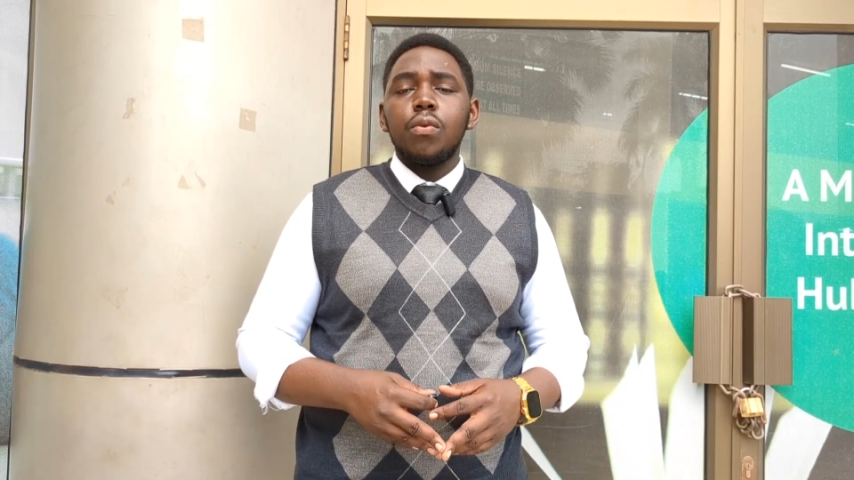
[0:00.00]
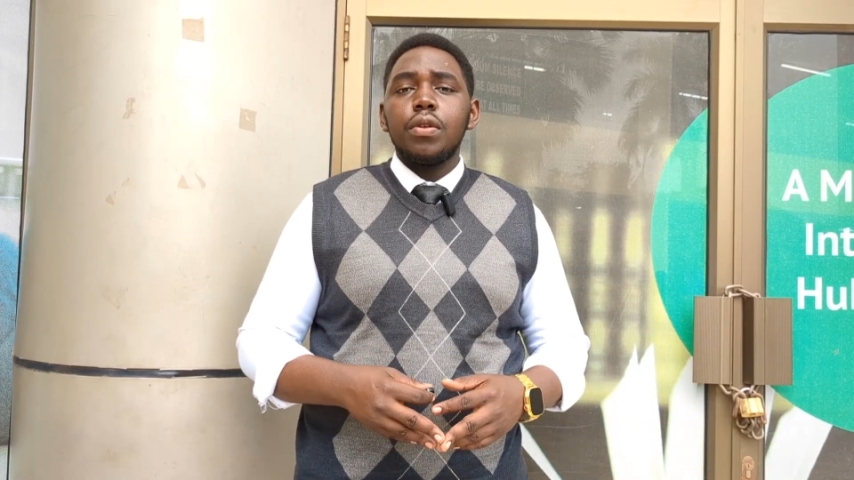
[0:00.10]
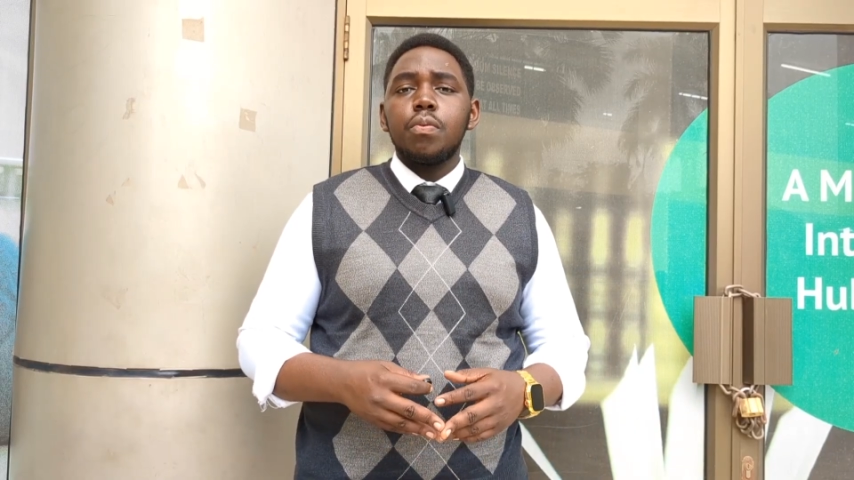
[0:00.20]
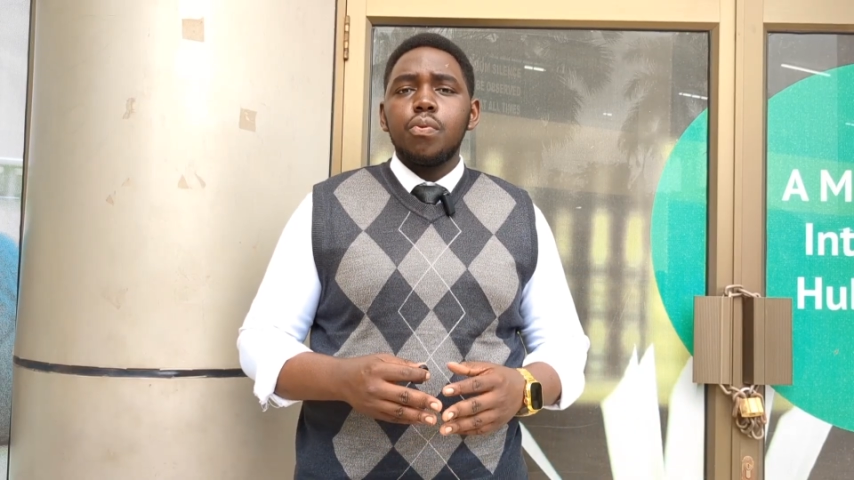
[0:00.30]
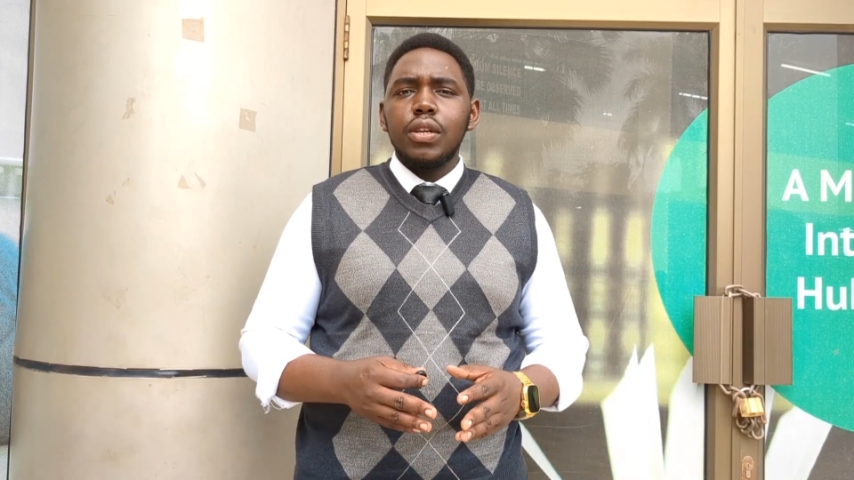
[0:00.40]

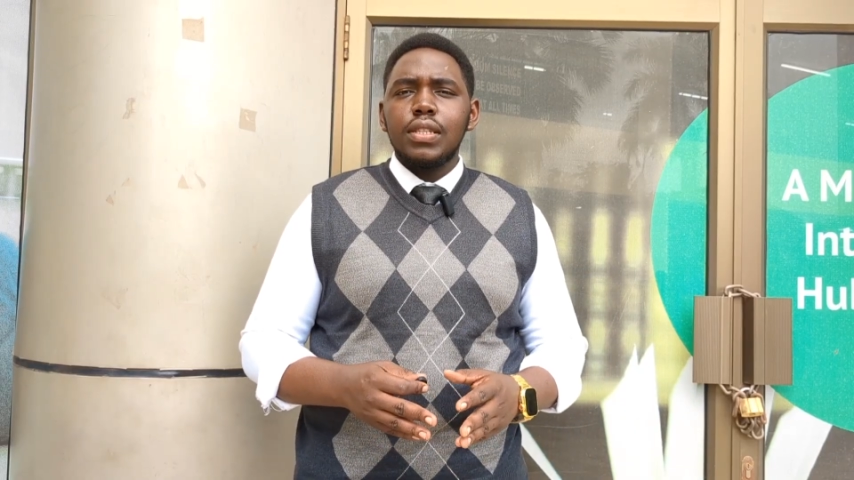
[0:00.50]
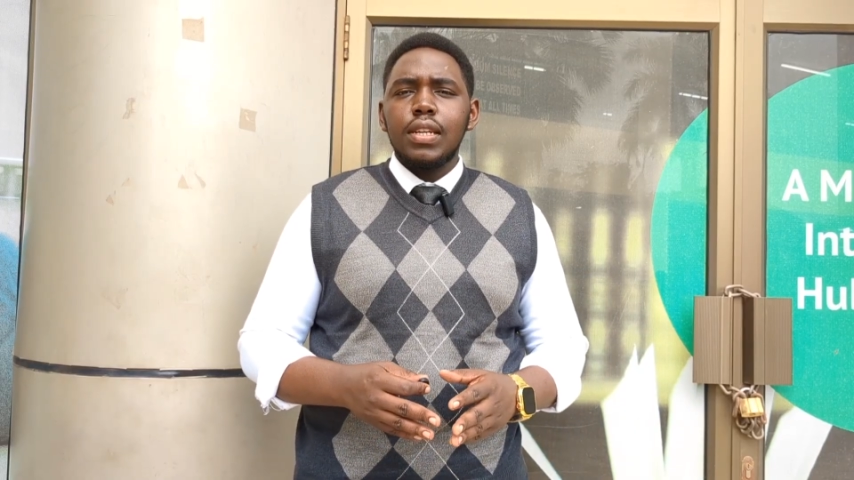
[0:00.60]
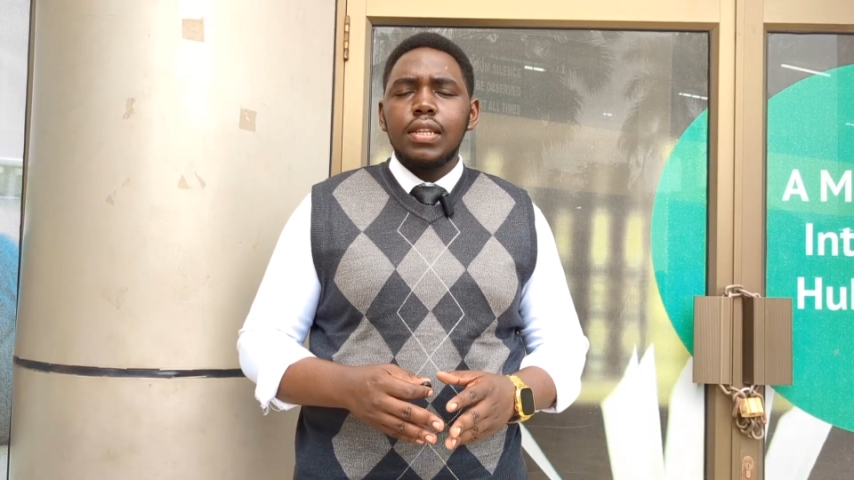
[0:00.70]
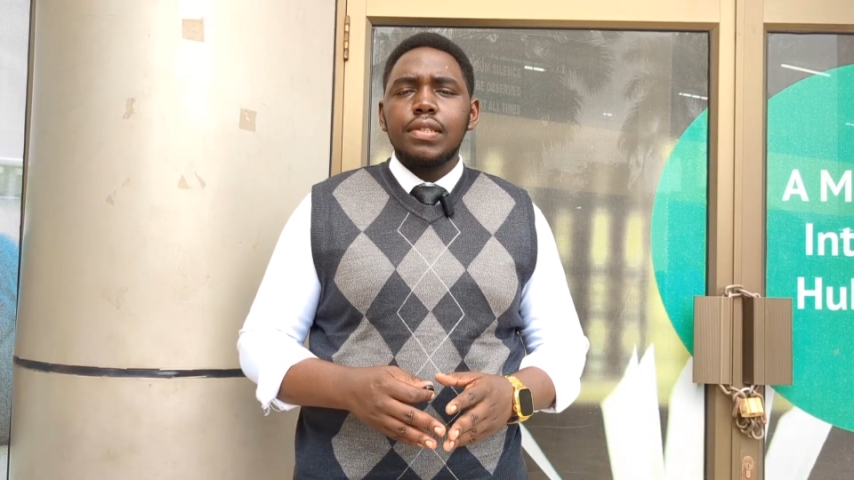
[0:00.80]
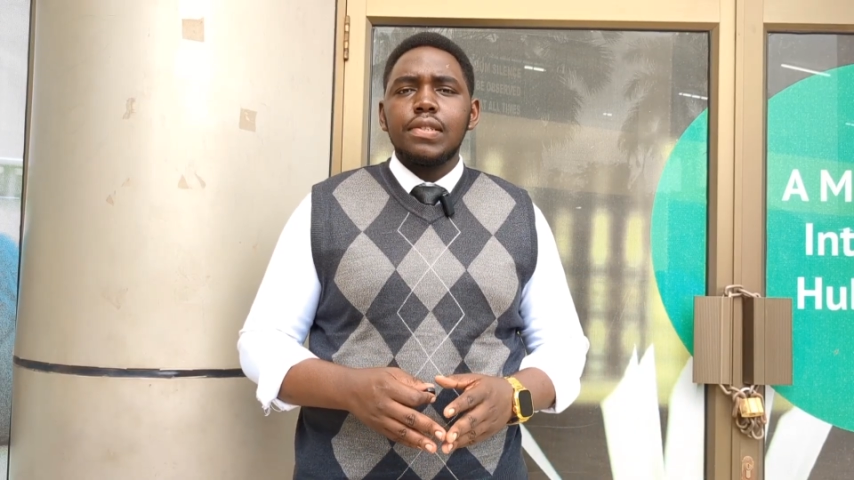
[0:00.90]
with
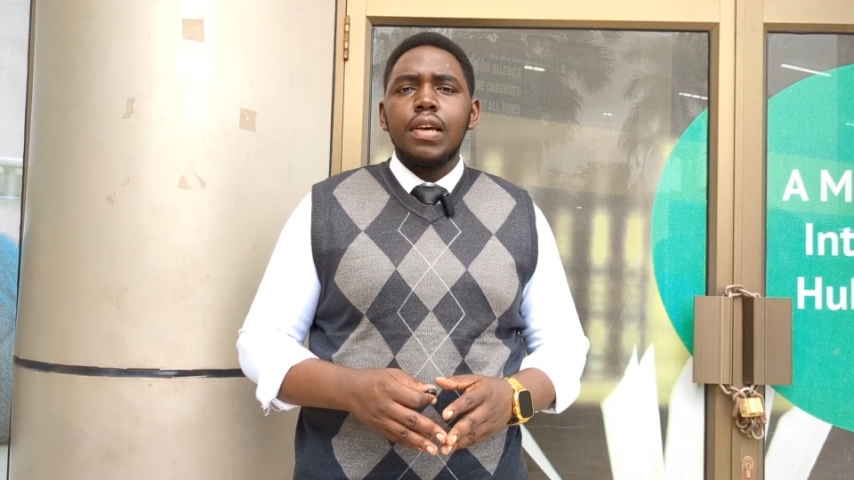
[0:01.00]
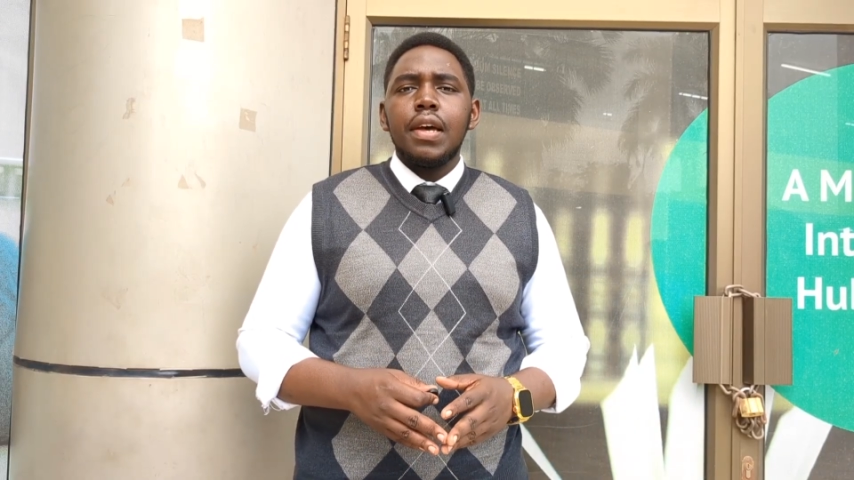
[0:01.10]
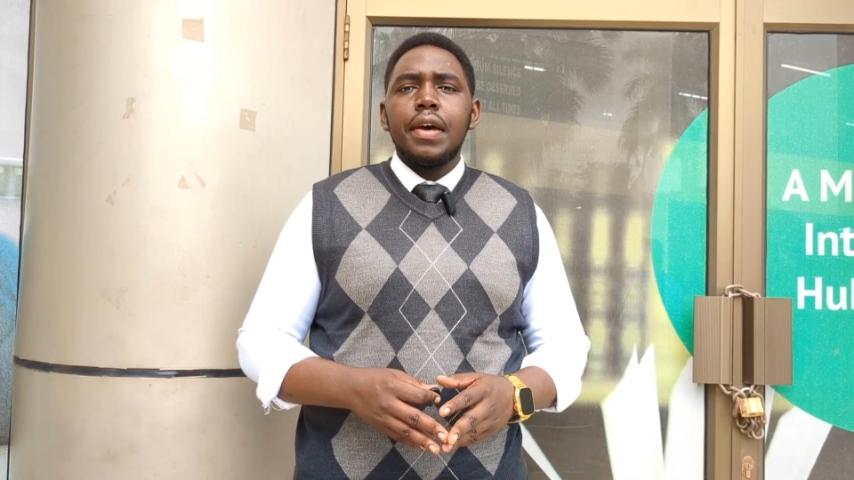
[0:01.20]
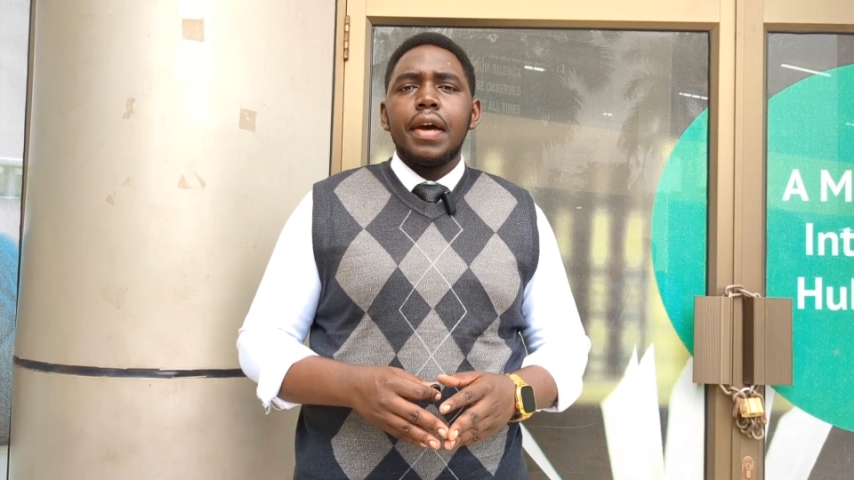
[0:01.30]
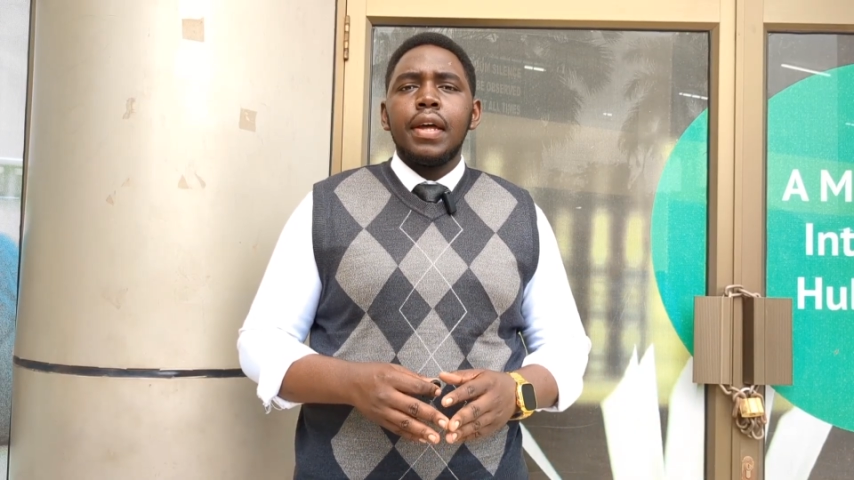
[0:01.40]
precedents,
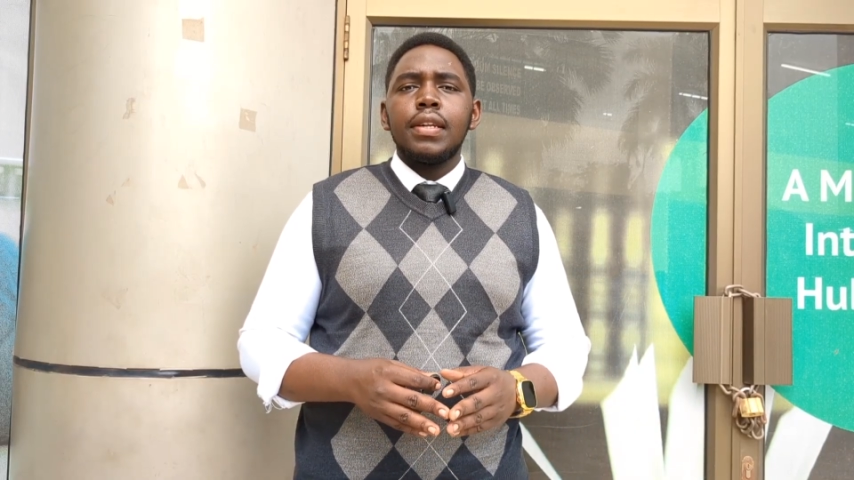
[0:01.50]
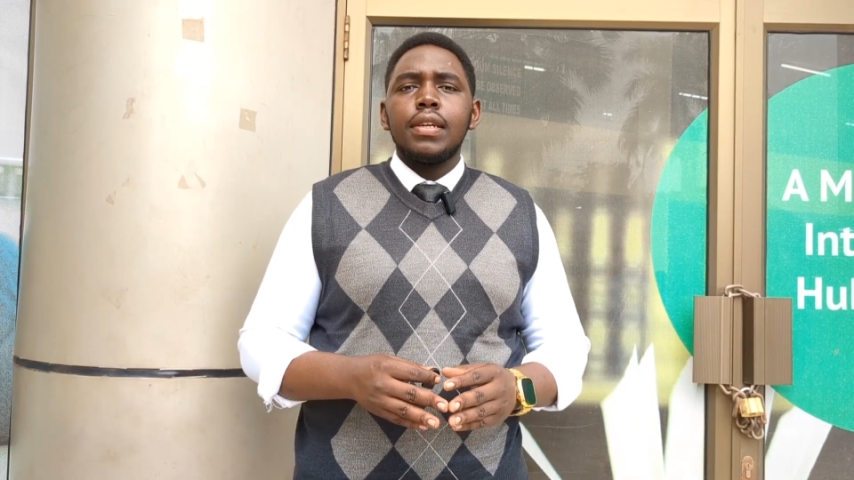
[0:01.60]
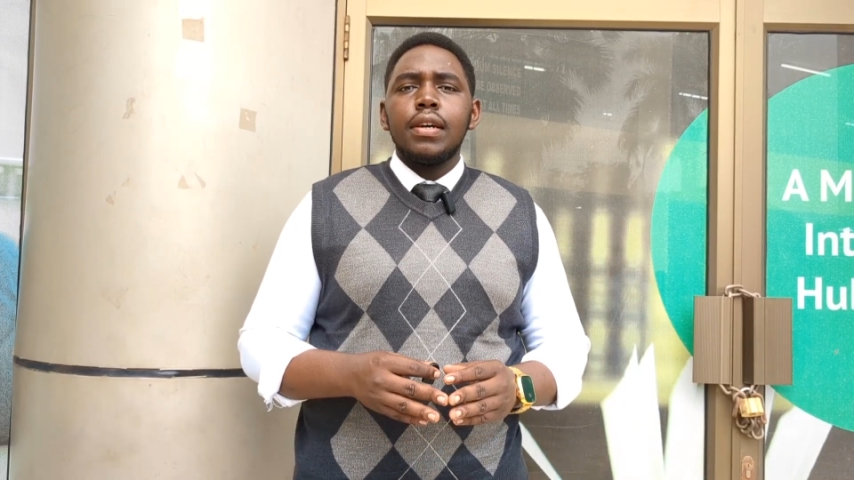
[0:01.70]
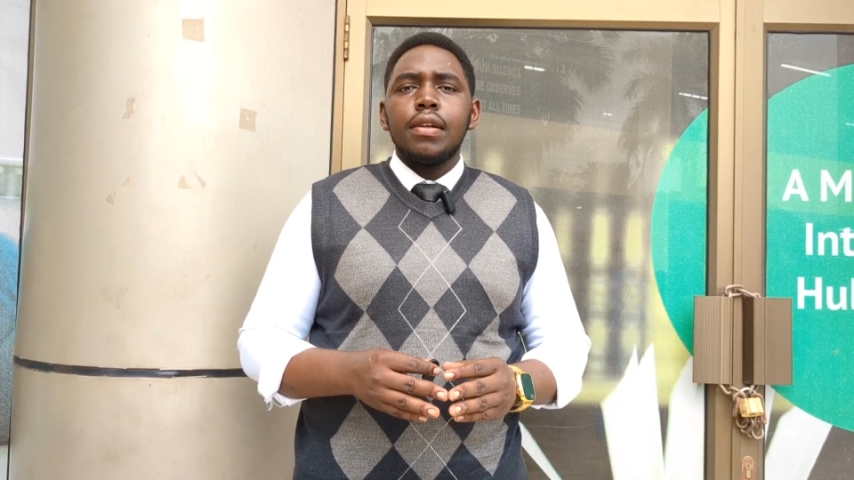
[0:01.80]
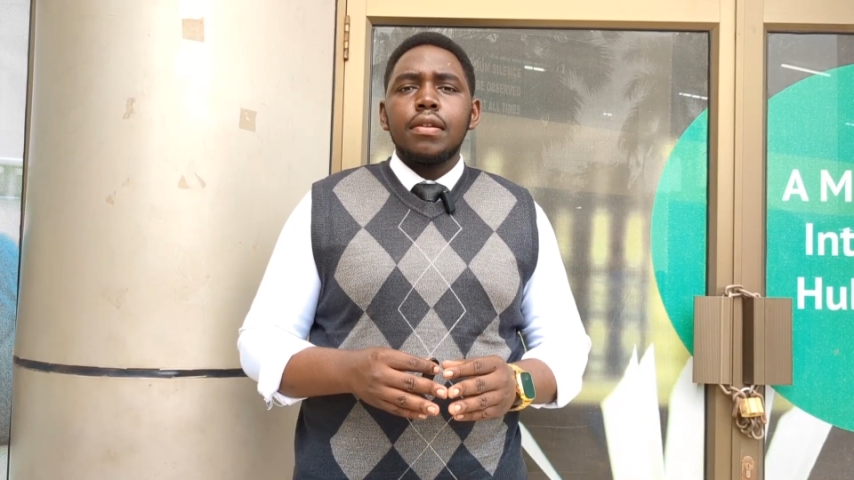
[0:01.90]
and